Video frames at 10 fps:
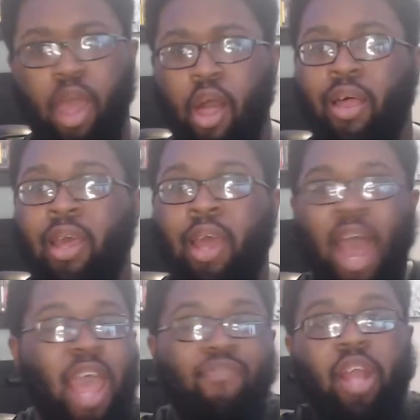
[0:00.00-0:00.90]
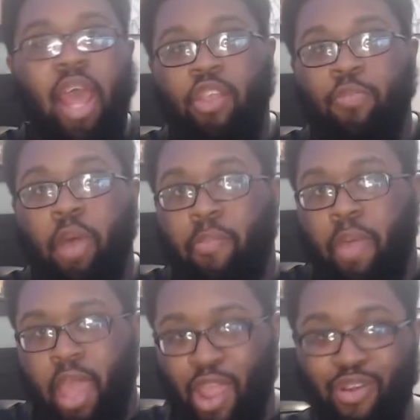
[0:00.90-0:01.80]
Hell, I even asked my
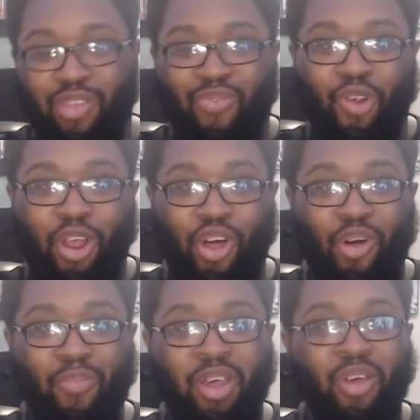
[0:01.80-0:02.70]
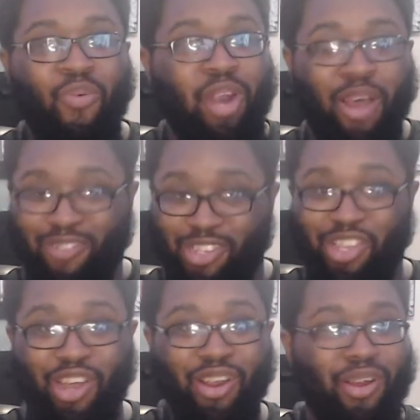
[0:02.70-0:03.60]
parents for help when I was
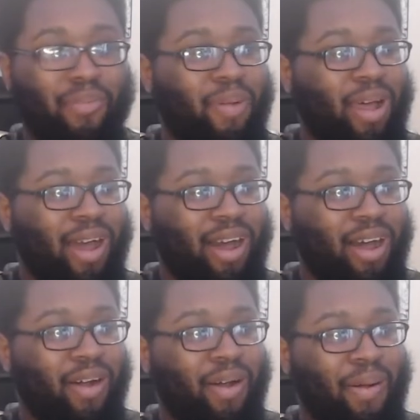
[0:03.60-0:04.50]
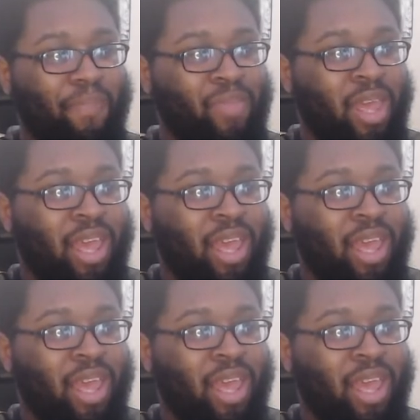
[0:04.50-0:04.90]
younger, but um,